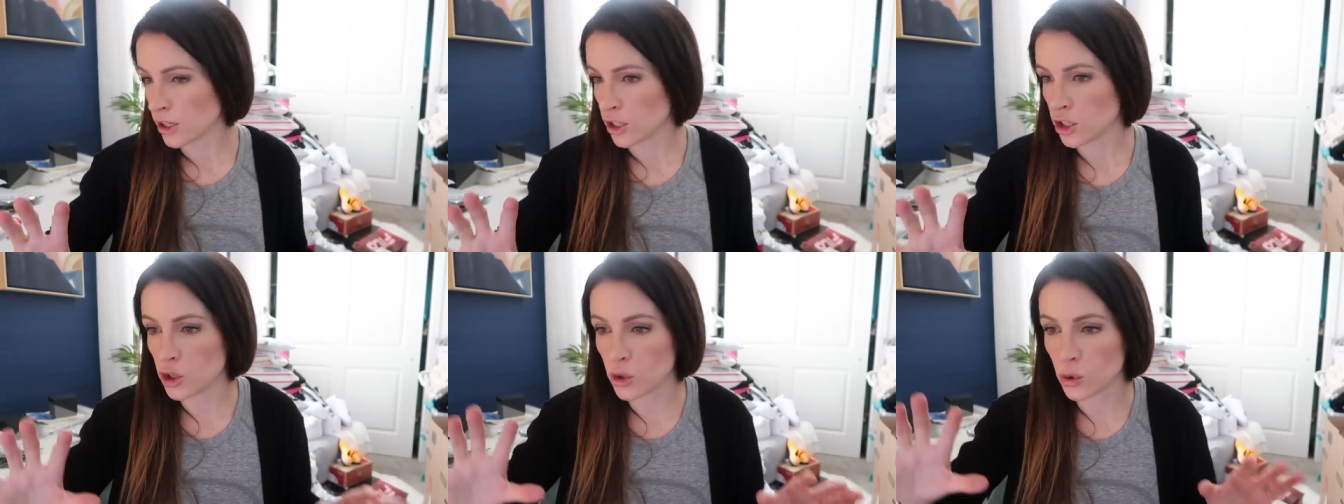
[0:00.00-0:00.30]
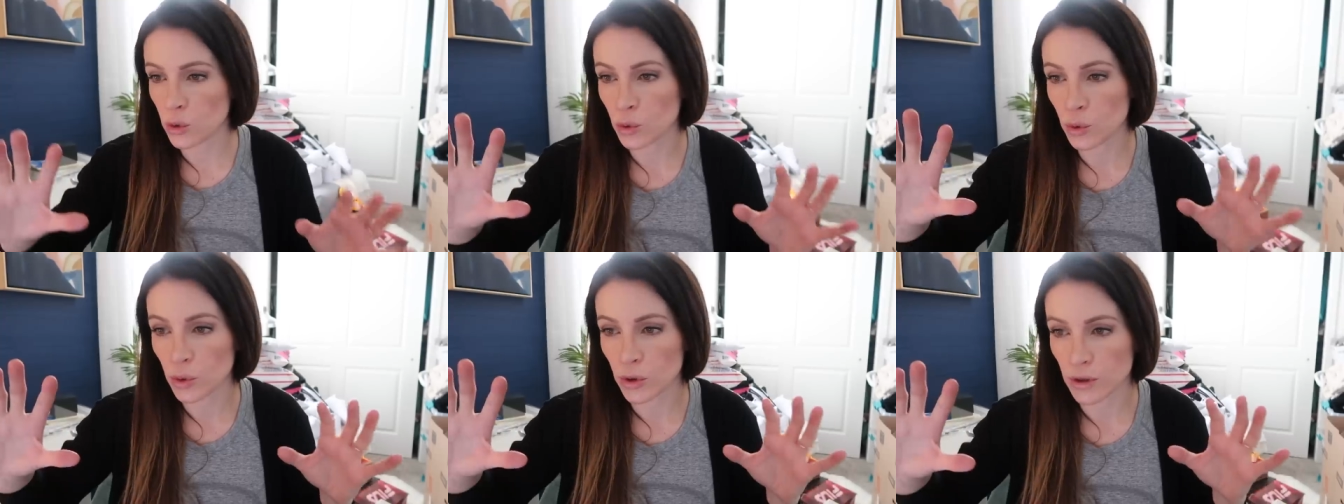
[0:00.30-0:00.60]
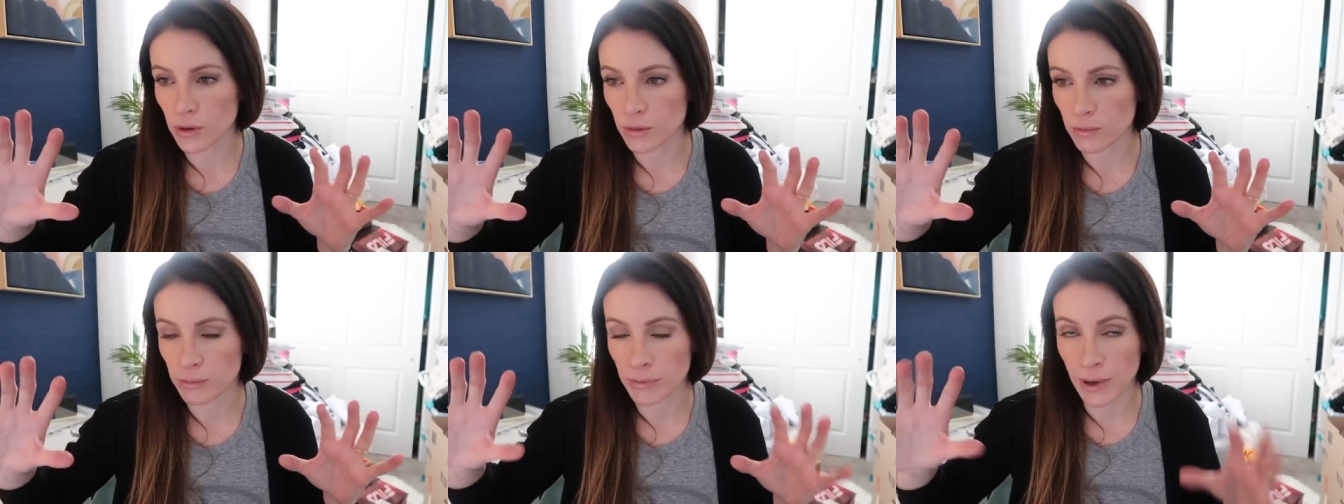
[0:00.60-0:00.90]

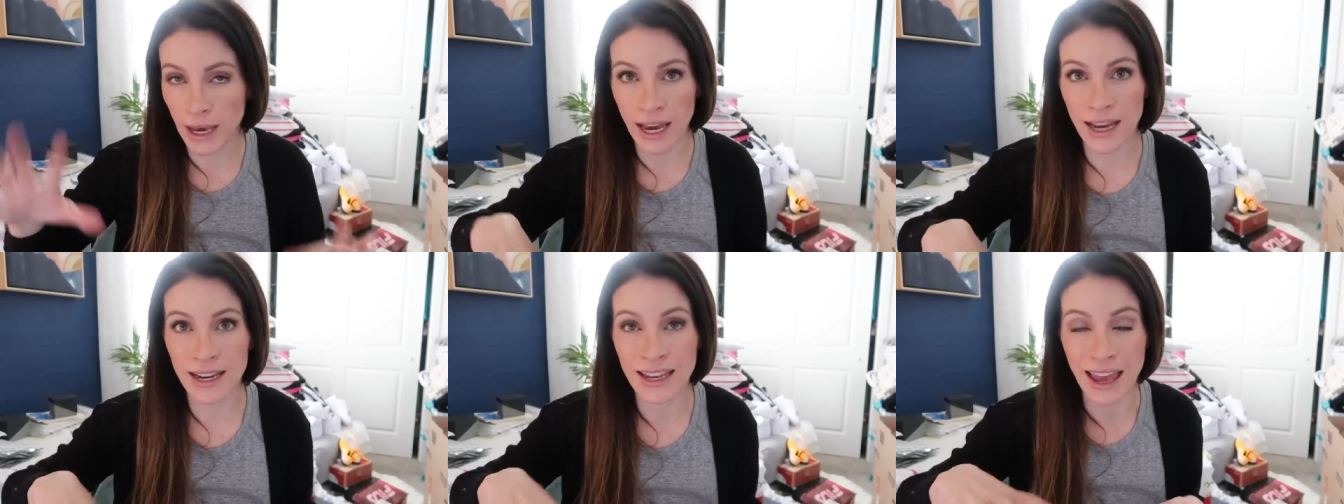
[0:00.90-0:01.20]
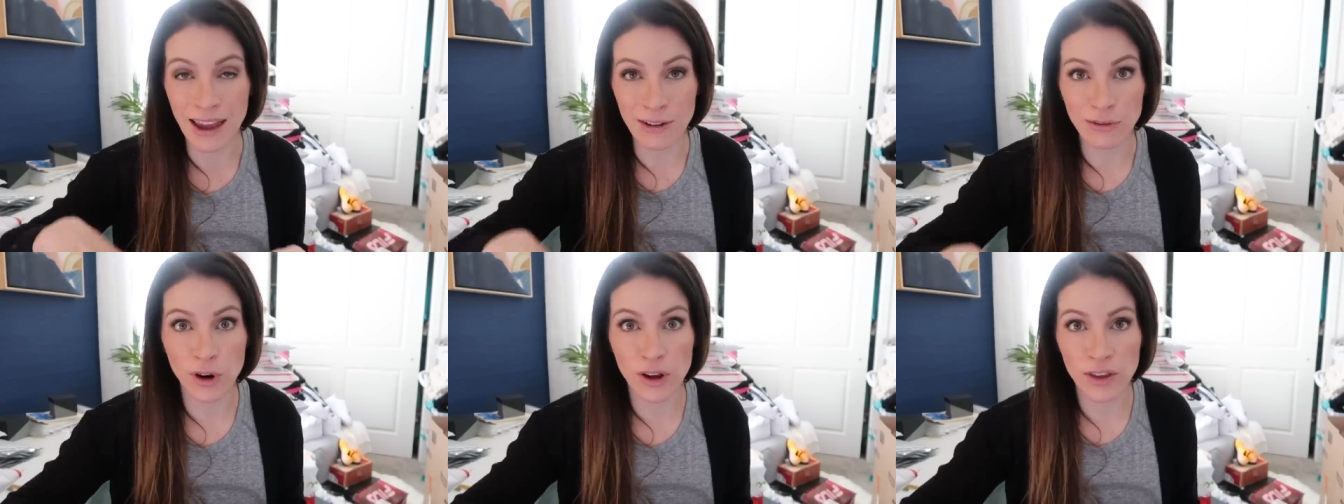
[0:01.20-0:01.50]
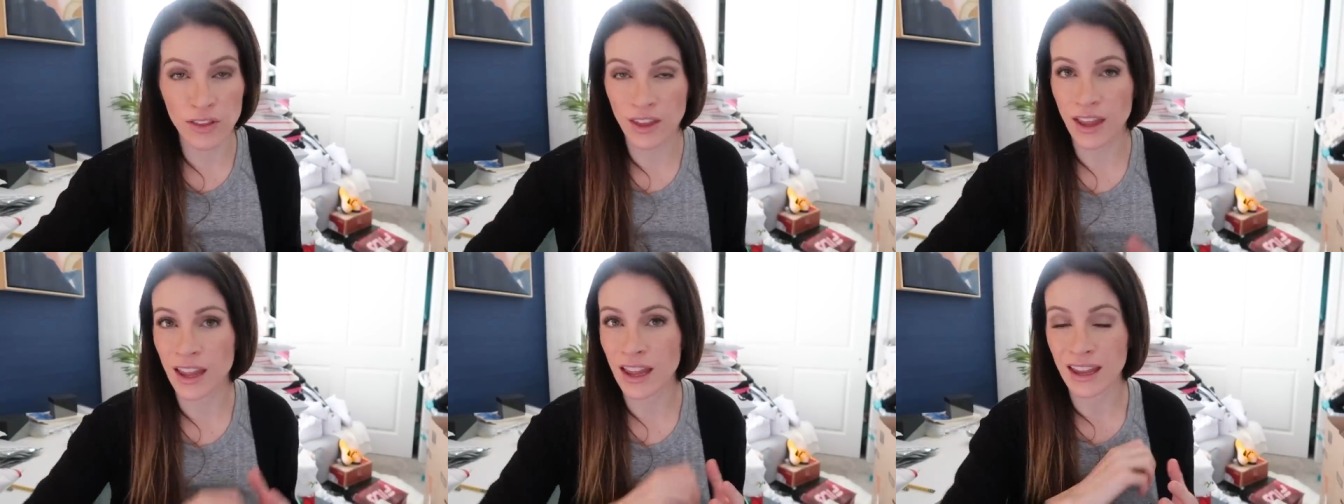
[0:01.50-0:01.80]
you bag
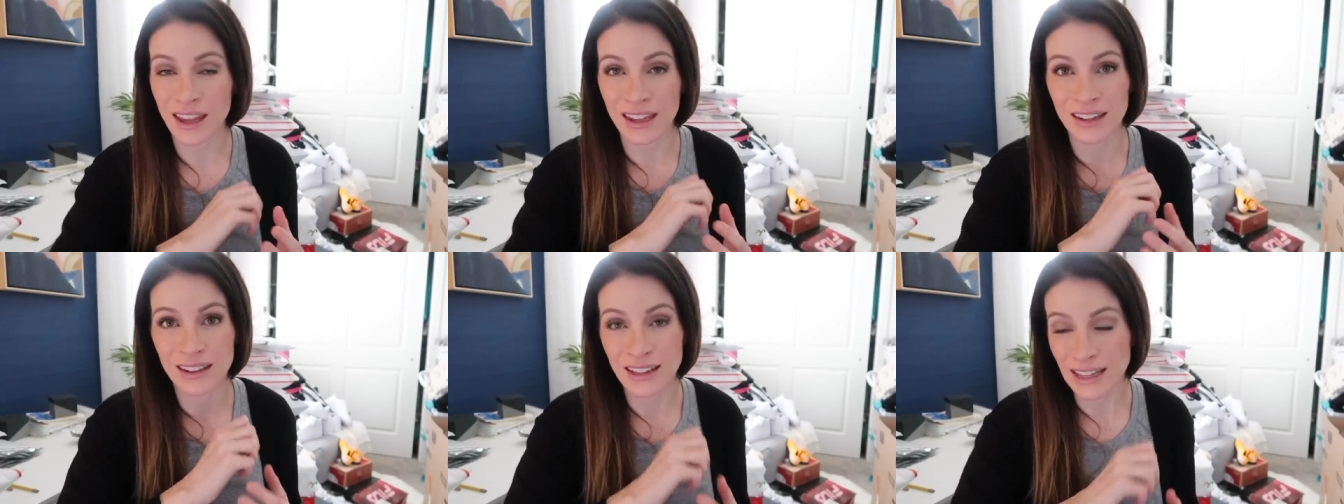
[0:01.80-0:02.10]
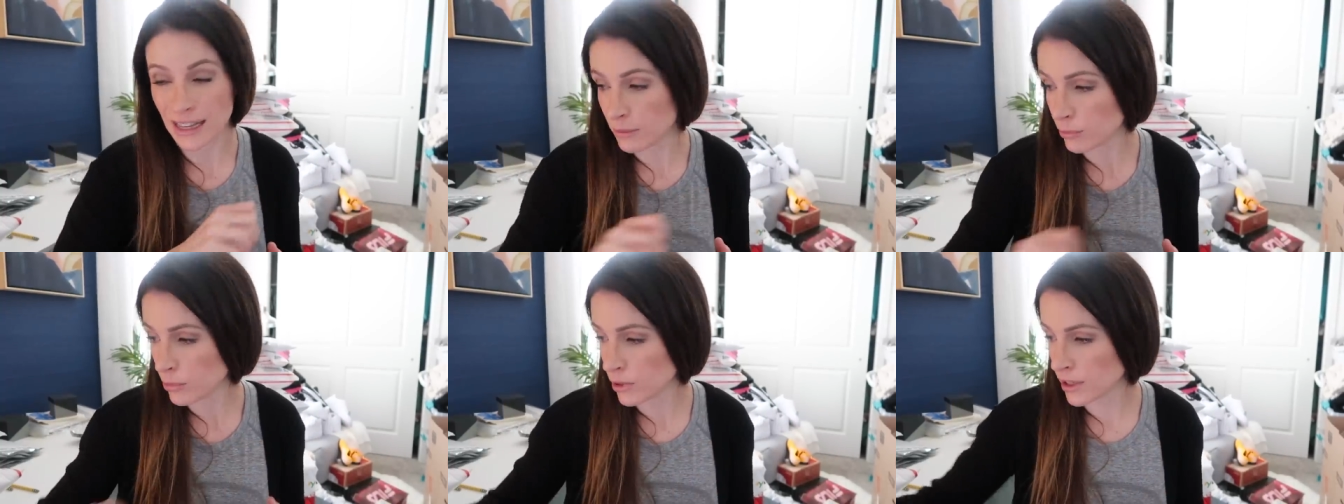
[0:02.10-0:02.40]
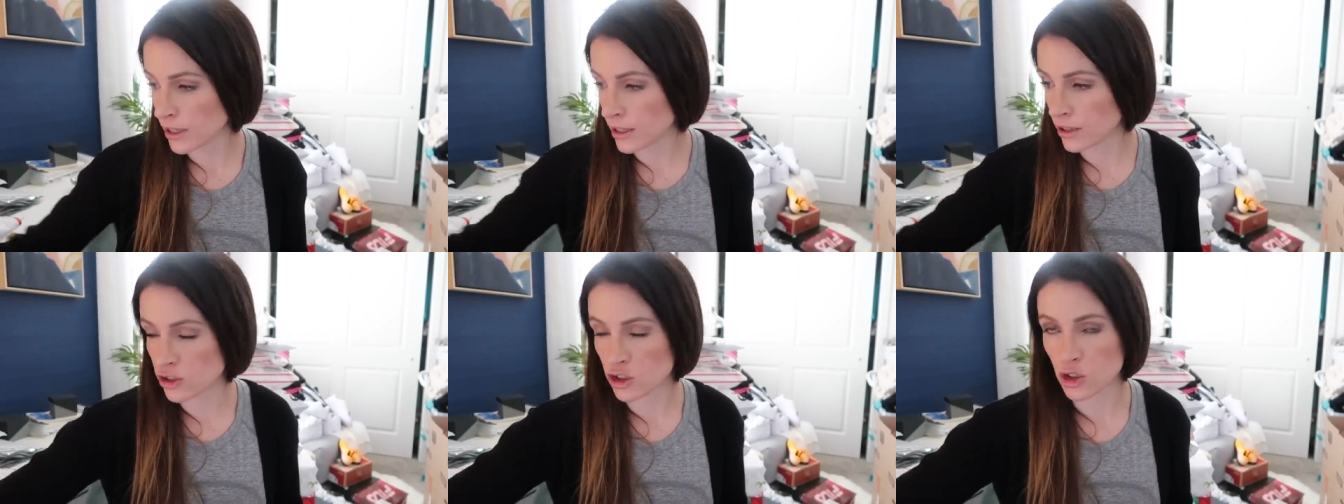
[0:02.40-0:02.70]
everything and label
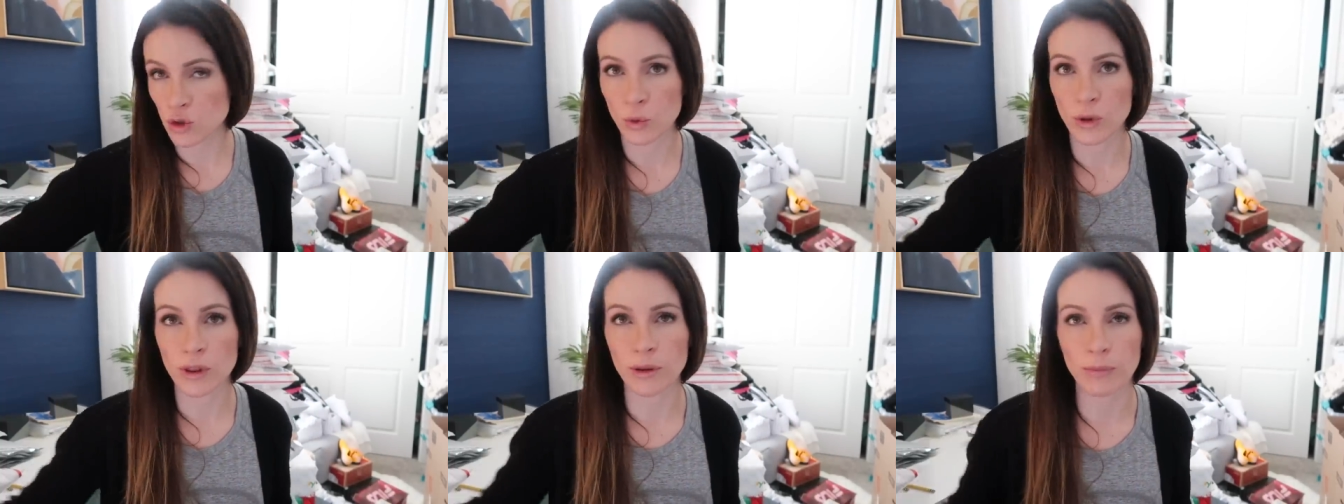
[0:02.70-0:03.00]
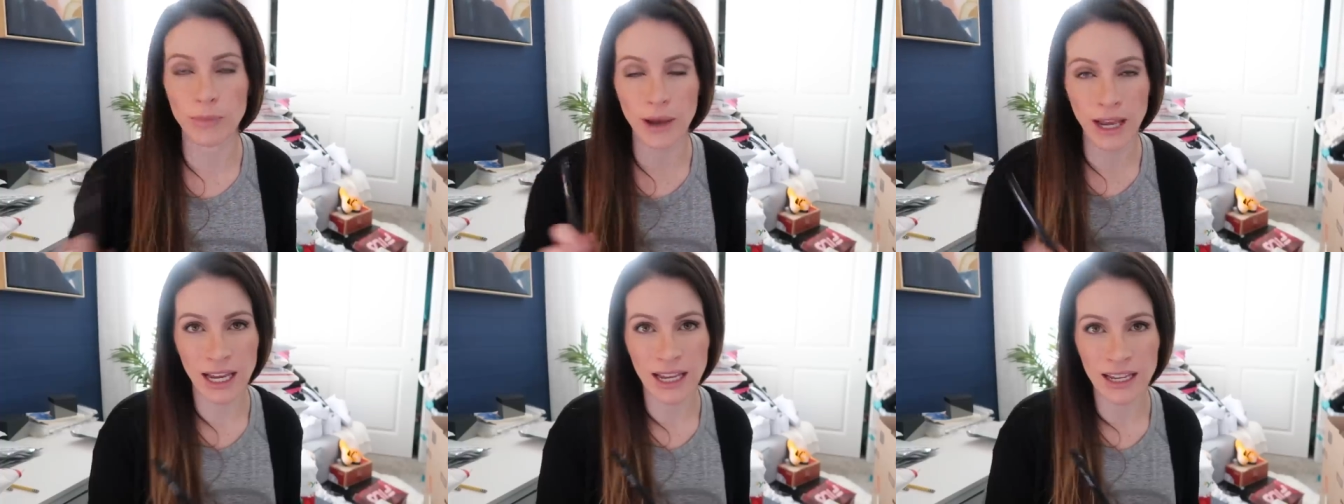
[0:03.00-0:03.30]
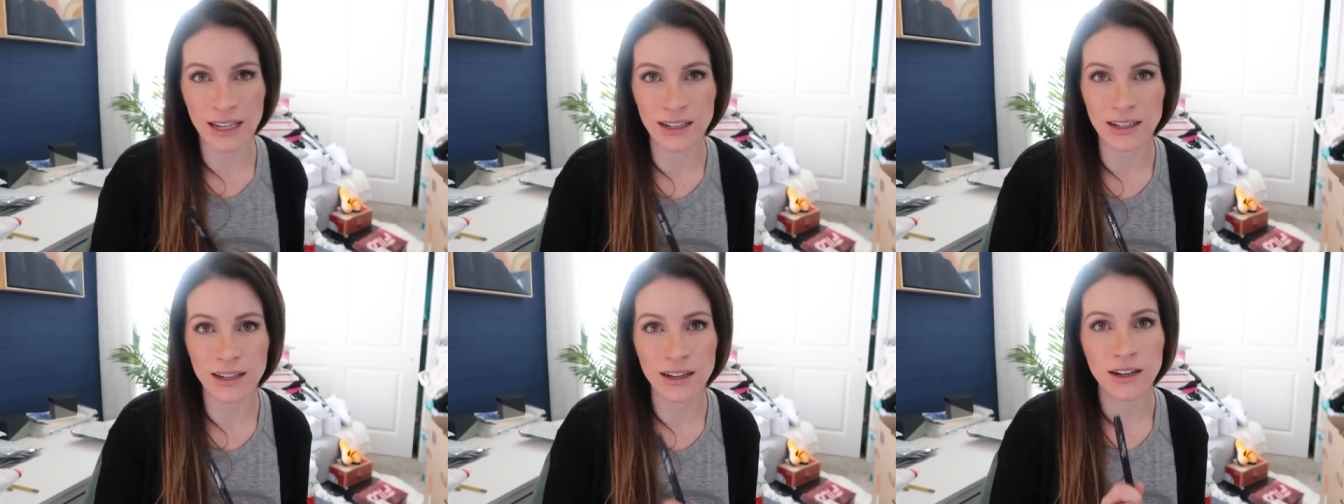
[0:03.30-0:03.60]
it just with a
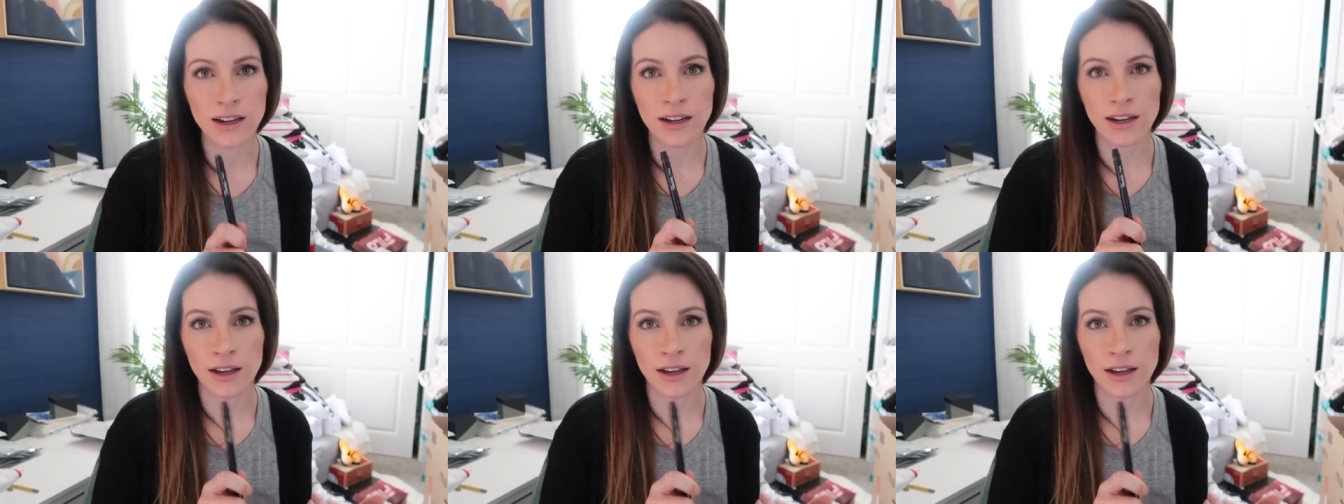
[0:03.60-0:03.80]
pen,